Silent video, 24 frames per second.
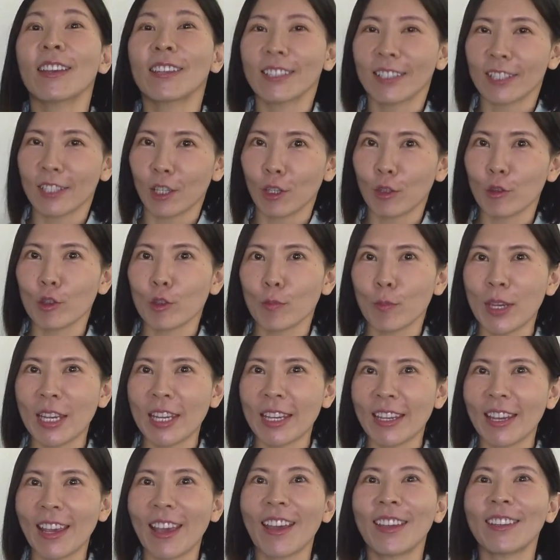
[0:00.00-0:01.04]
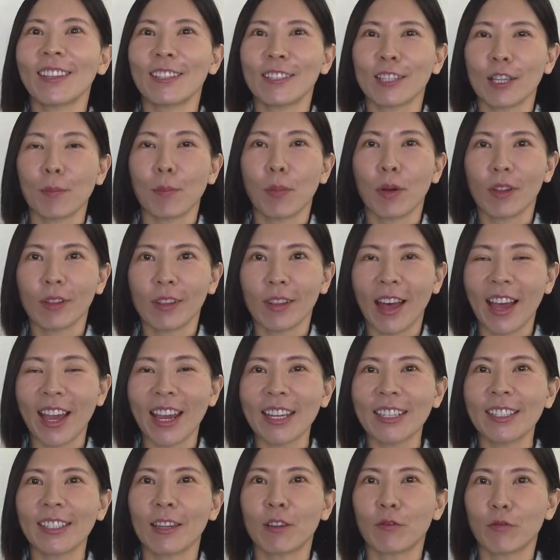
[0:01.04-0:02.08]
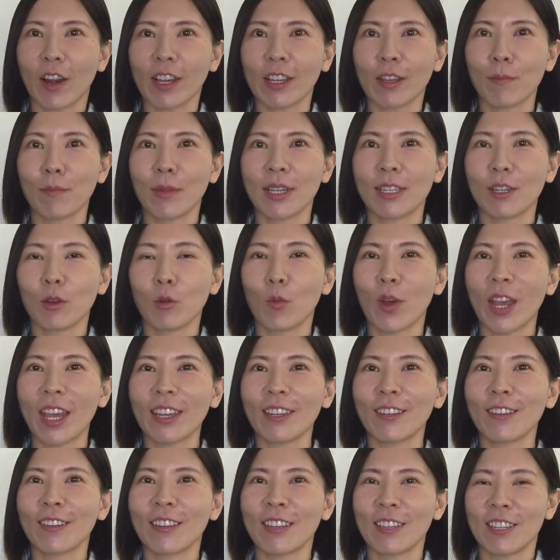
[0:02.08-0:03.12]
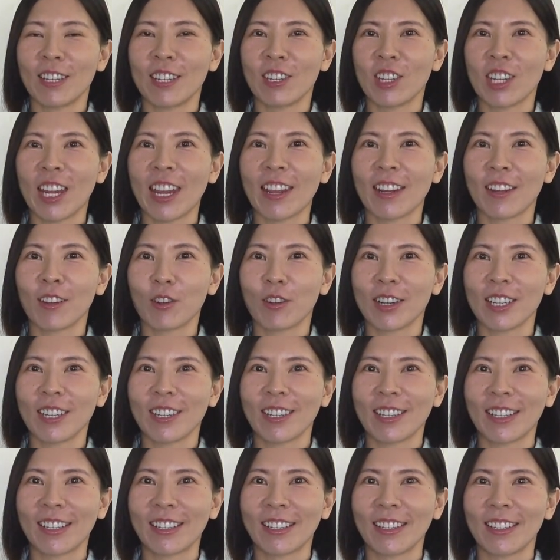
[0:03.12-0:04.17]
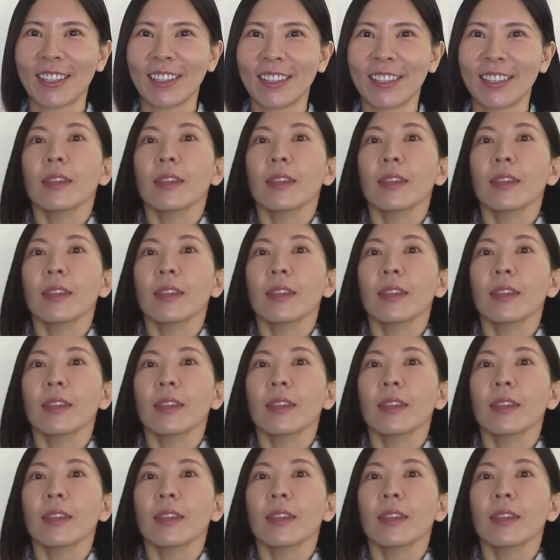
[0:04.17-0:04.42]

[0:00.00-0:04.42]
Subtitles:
excuse me and is a polite and recommended way to initiate a question.